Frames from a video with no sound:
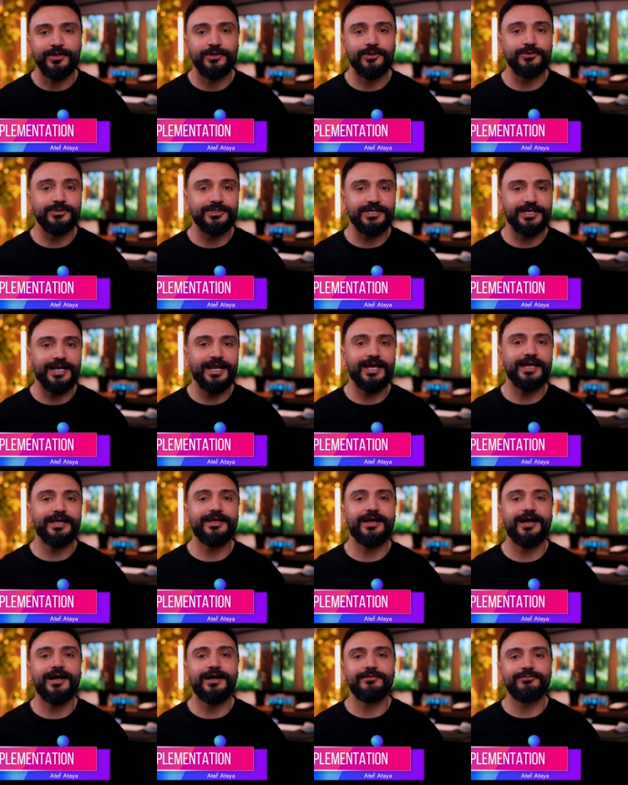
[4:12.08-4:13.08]
using
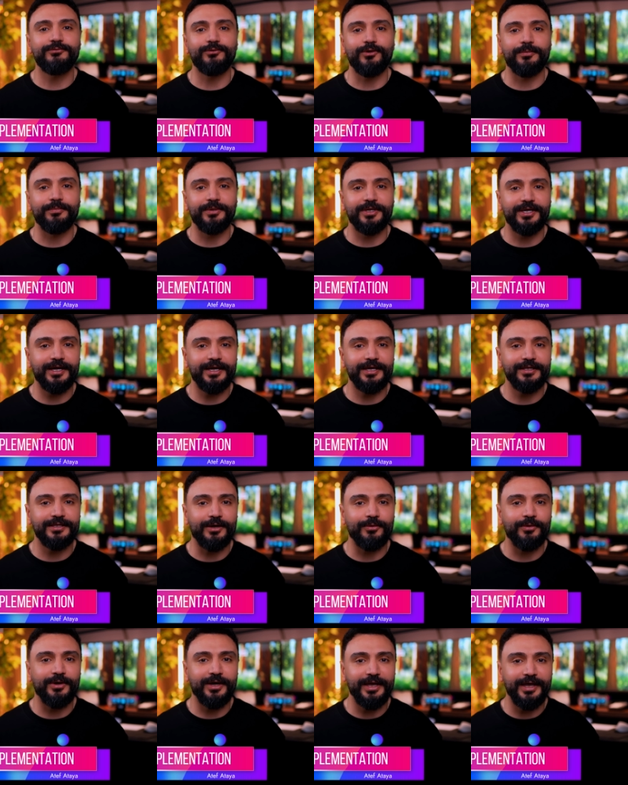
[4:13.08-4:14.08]
LangGraph to upgrade
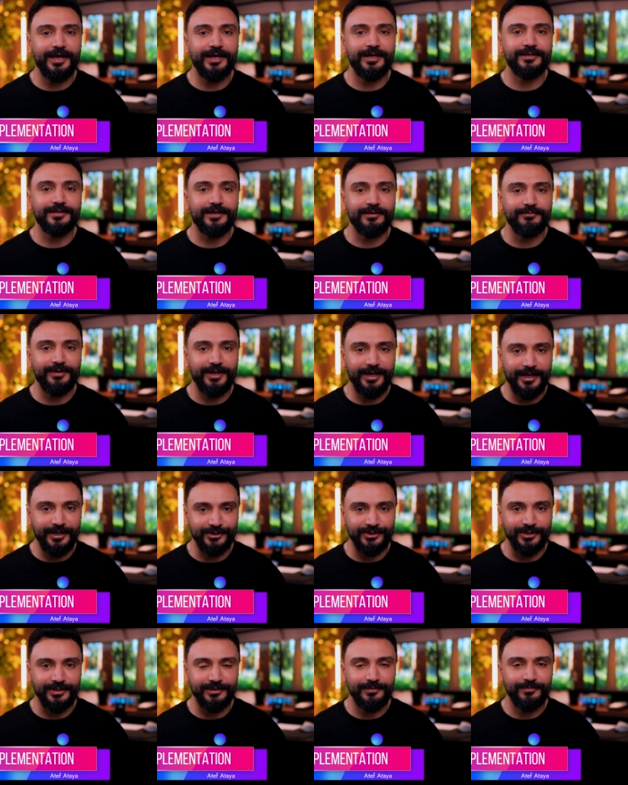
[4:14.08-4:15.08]
our AI travel
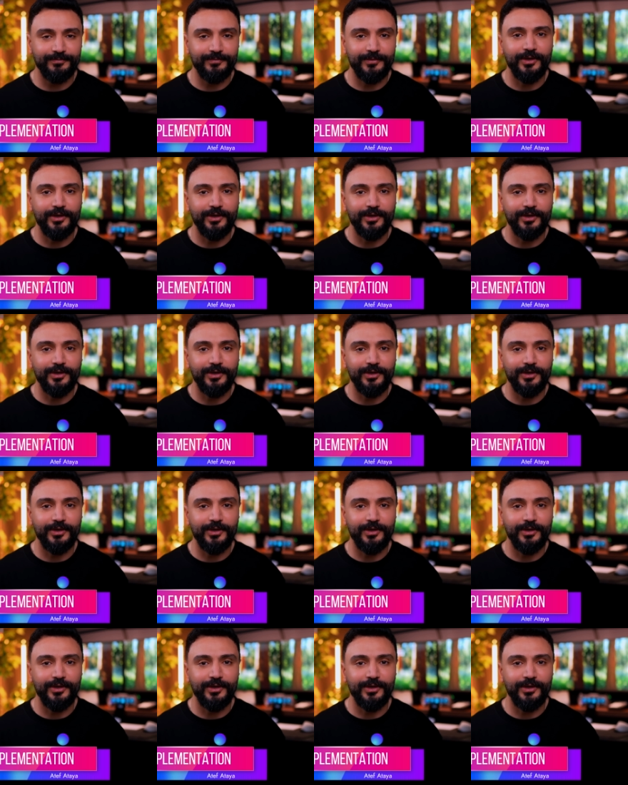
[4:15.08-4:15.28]
agent.